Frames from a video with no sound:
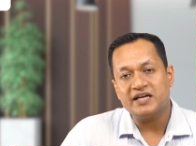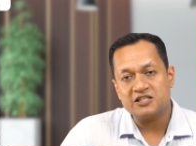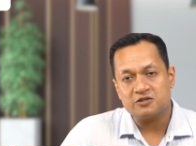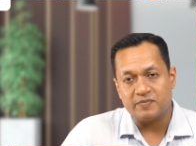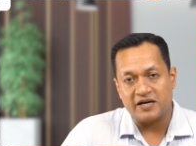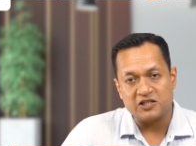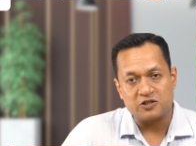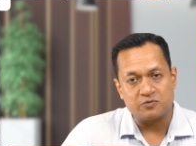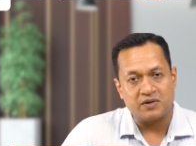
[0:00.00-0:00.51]
its
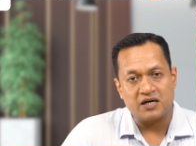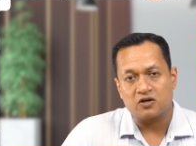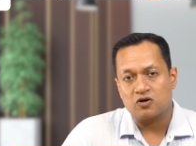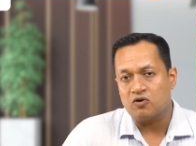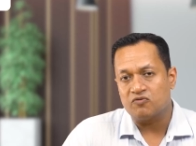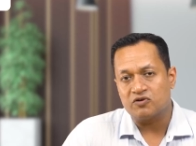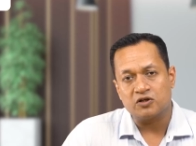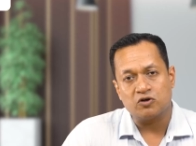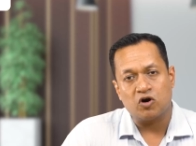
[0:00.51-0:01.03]
benchmark
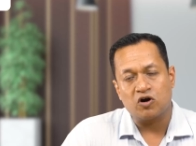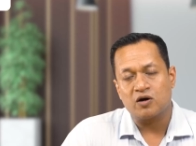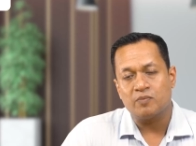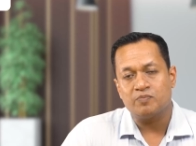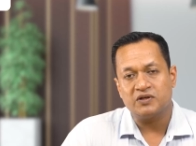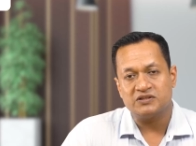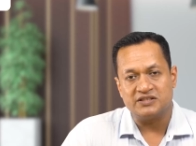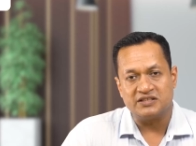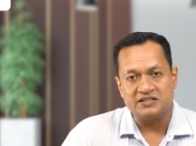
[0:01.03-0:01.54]
over the longer
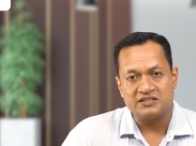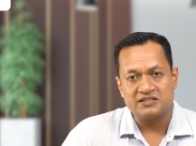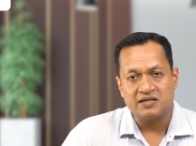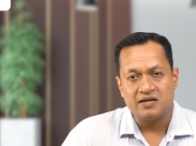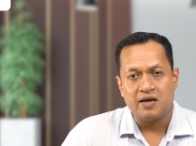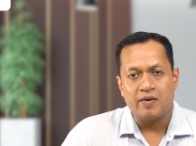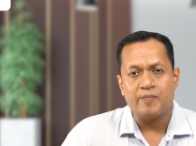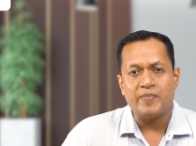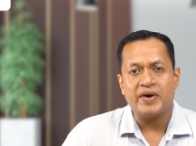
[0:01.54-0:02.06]
periods,
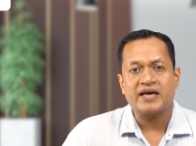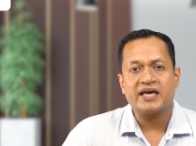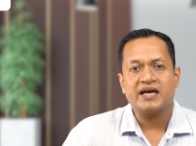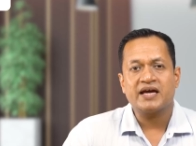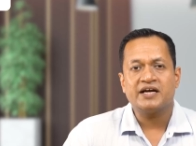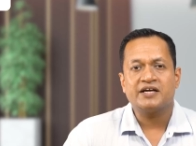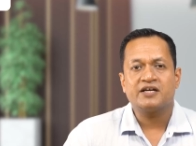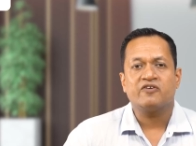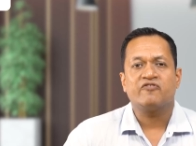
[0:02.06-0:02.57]

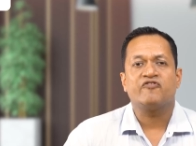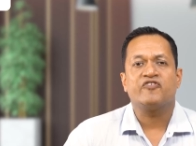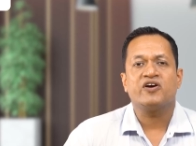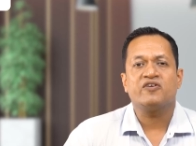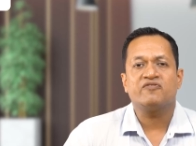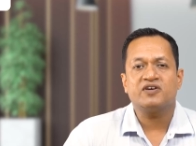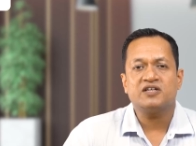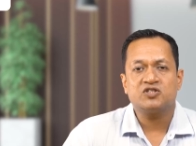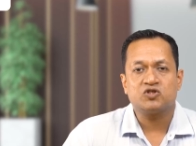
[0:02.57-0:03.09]
making it a
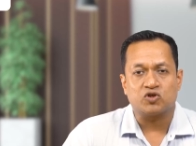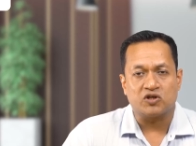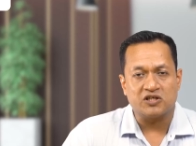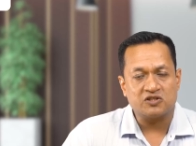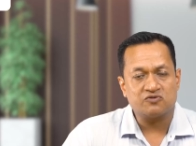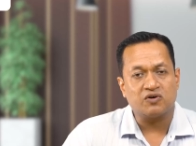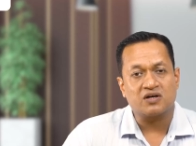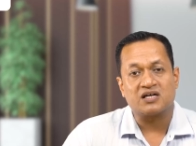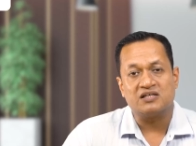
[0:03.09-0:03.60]
favored
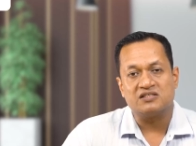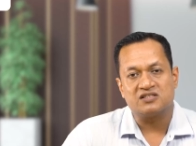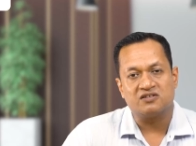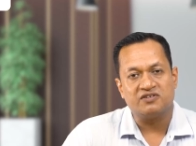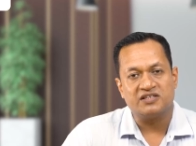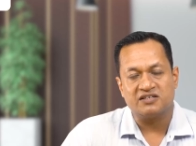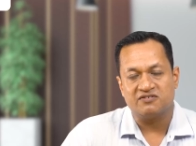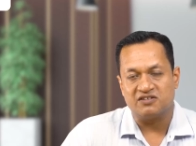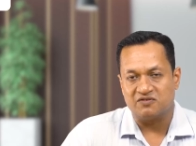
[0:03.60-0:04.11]
choice for
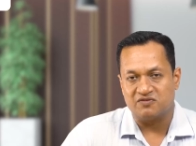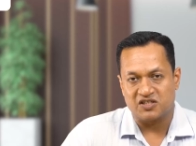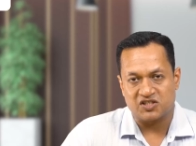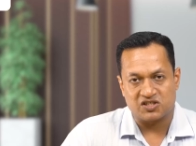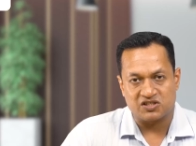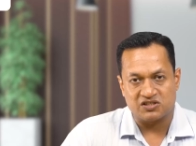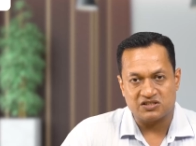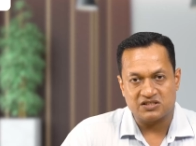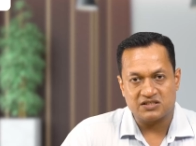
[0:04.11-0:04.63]
conservative
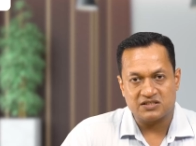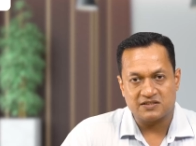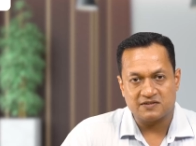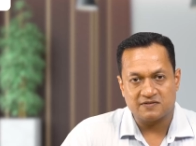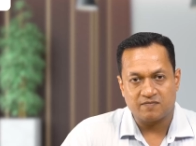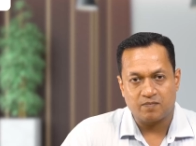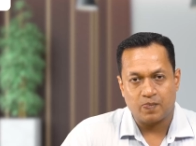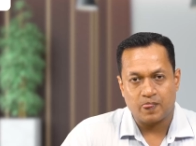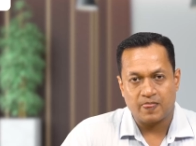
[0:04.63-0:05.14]
investors.
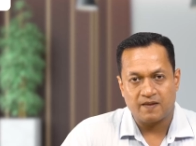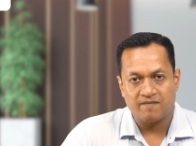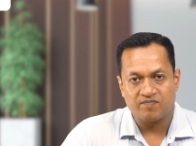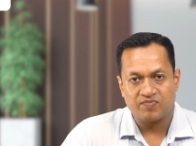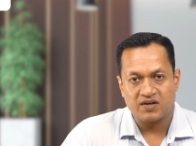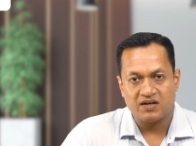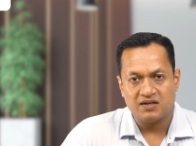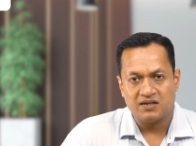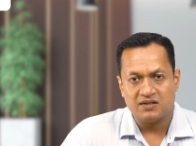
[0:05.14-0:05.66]

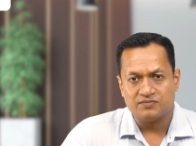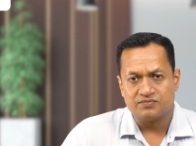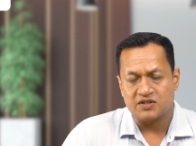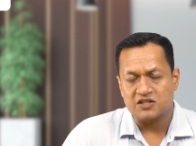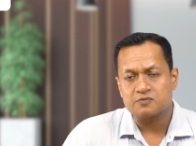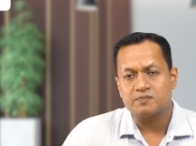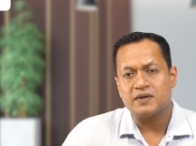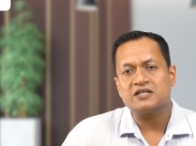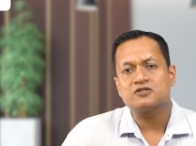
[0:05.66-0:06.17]
The
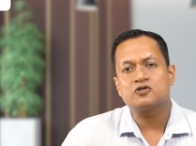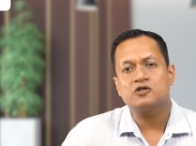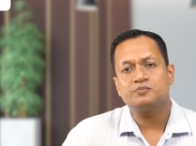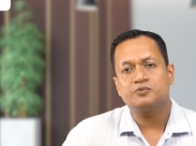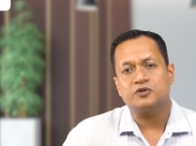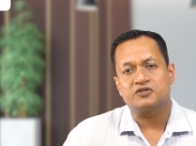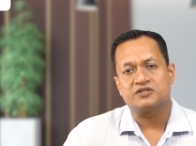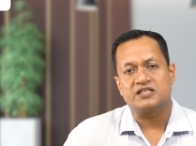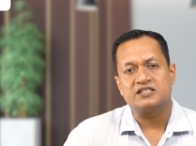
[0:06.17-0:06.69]
SMART Score
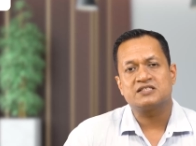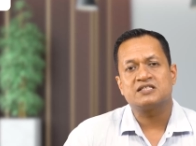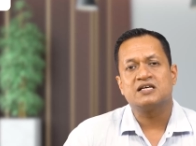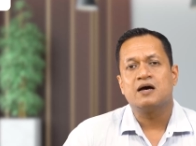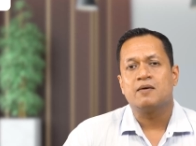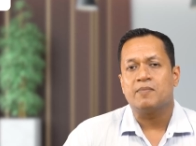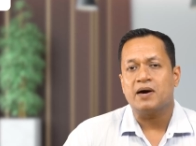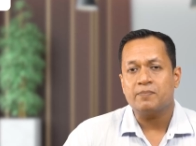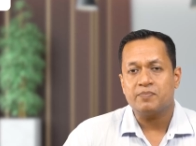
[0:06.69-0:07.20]
process
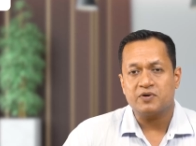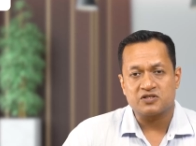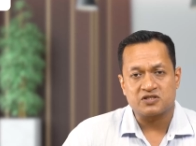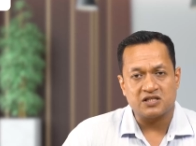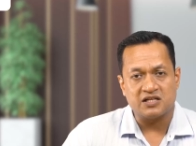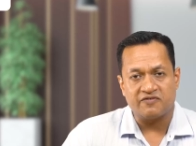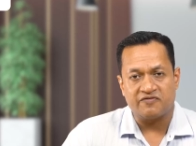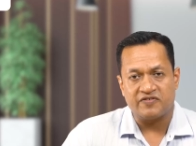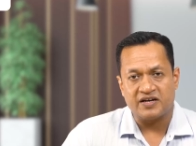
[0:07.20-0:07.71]
by
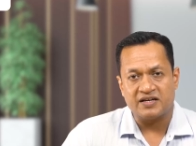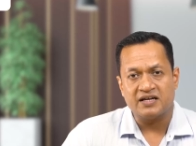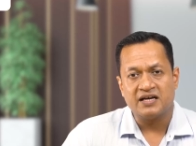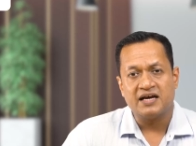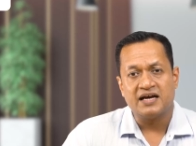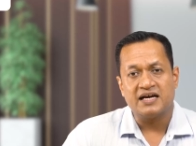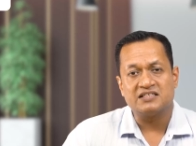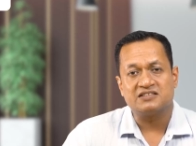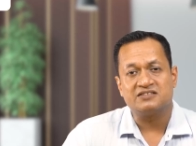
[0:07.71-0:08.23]
PersonalFN
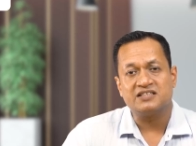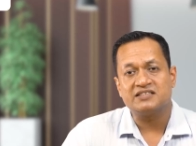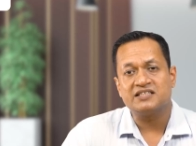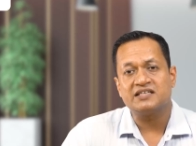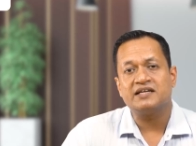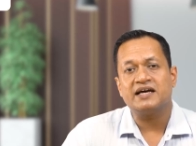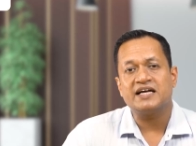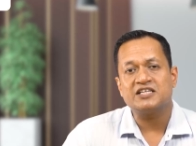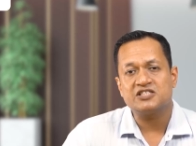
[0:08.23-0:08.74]
has
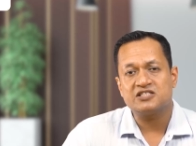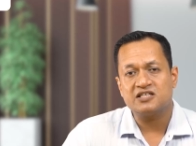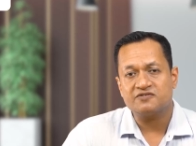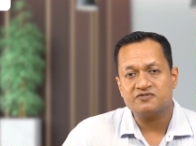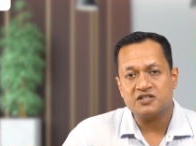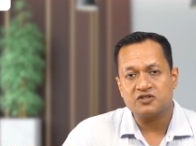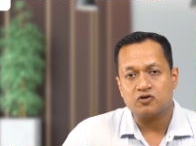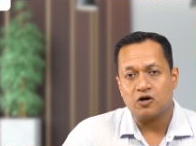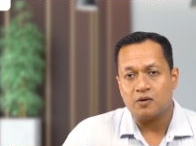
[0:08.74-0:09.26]
rated
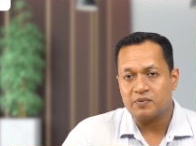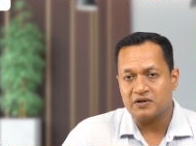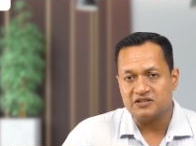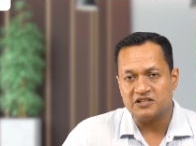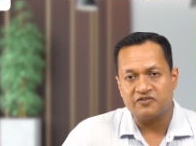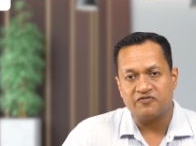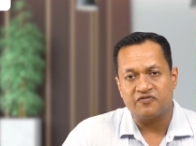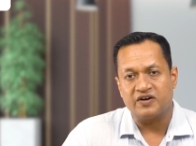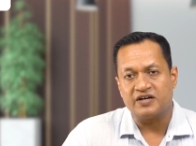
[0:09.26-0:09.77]
HDFC Top
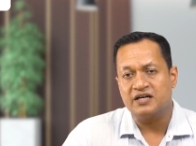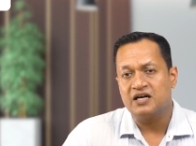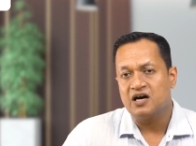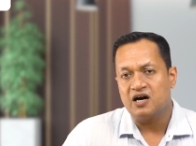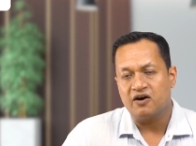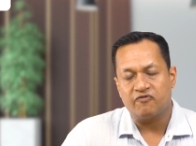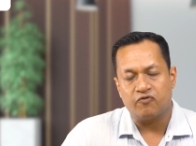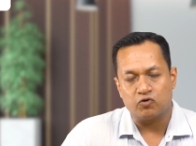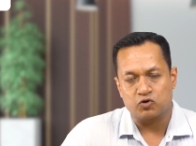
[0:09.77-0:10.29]
100 Fund
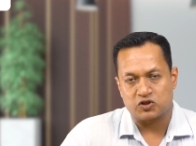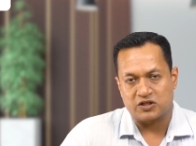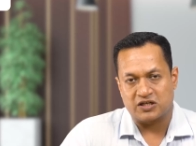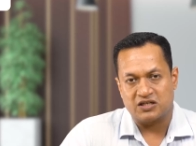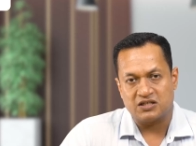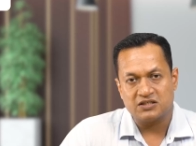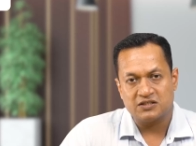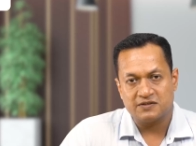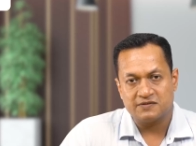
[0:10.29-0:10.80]
a
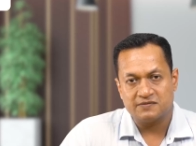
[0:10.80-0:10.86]
4-star.